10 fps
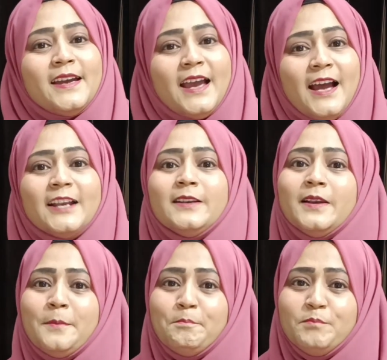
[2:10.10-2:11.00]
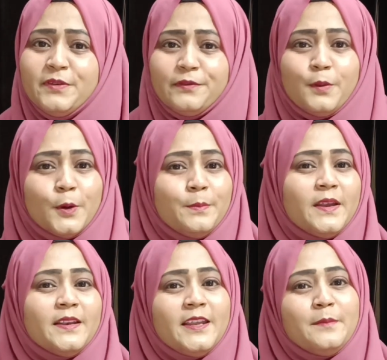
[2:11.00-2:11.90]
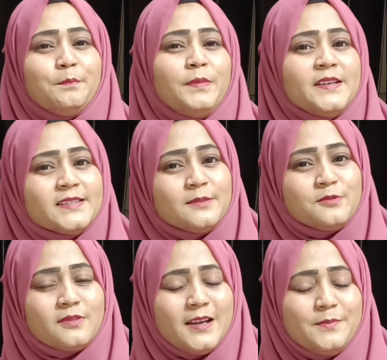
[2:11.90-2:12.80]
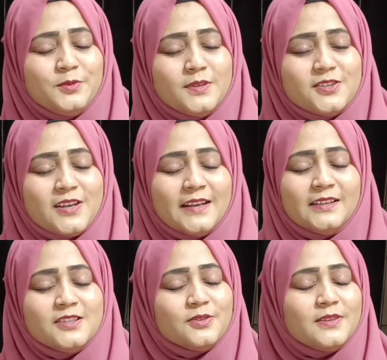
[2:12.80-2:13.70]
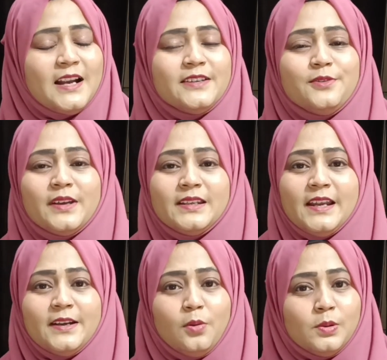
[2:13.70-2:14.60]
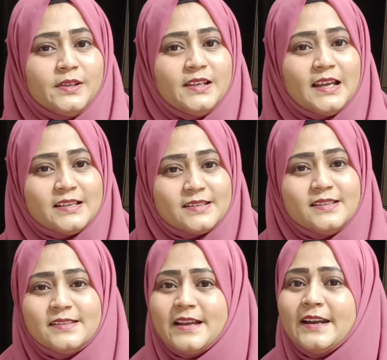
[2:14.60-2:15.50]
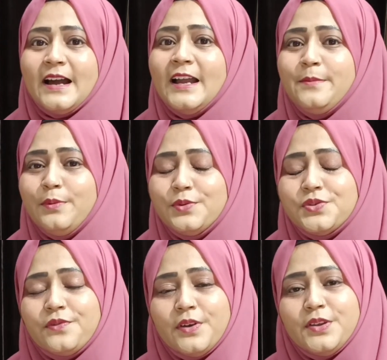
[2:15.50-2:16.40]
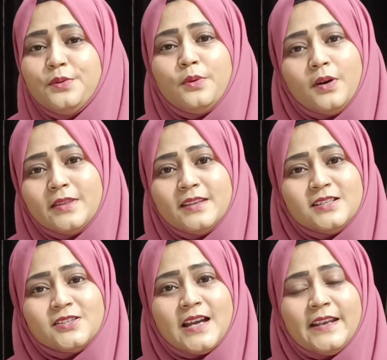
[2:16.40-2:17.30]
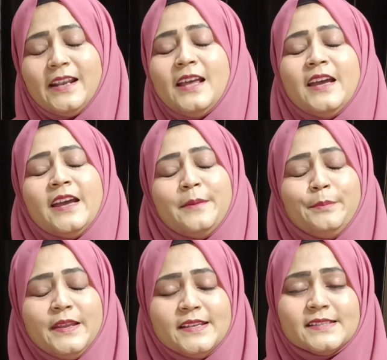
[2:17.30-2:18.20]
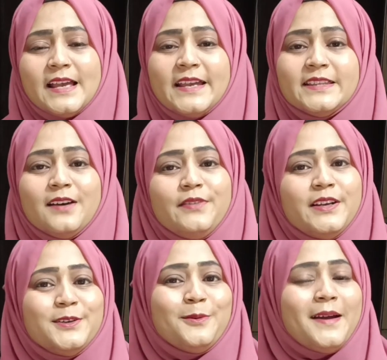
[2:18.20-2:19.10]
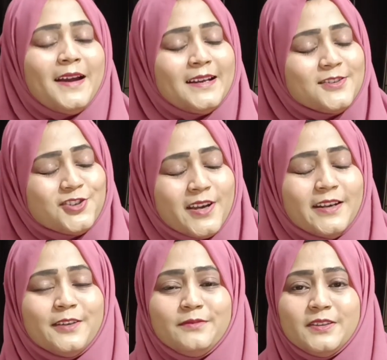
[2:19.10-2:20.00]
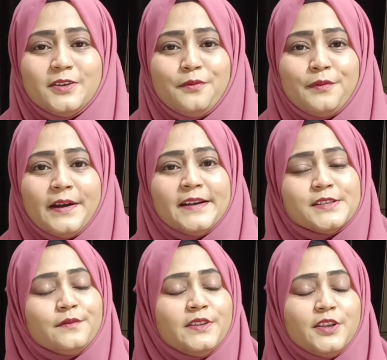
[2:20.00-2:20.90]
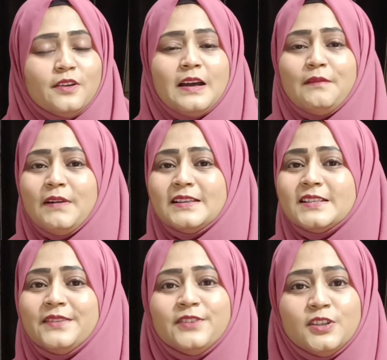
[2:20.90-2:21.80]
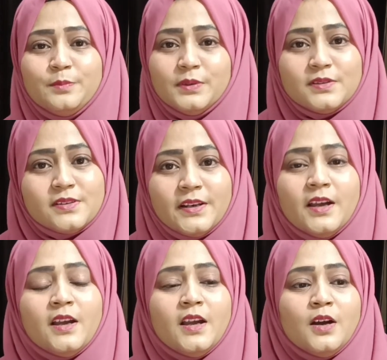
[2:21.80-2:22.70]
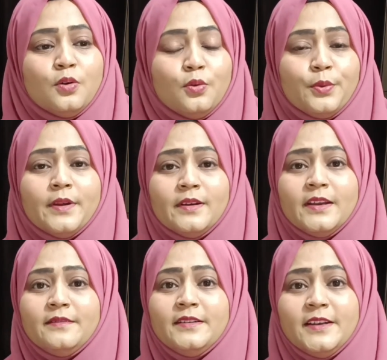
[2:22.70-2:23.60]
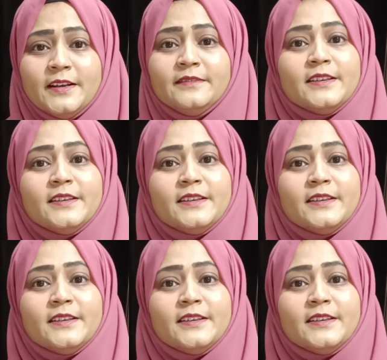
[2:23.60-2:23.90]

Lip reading: And before beginning, please subscribe to the channel so that you can get all the lessons that I post for you on this channel. Please like the video and share it with your friends, with your loved ones, and with the person who really need